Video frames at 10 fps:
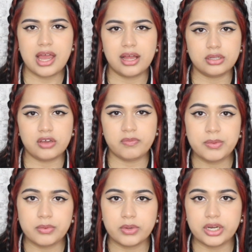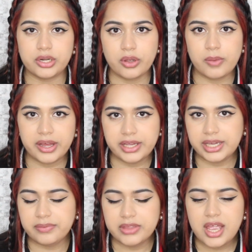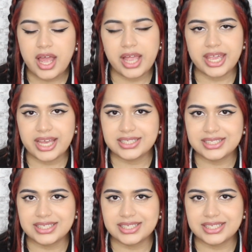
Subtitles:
a lot of people want to know about it, I guess.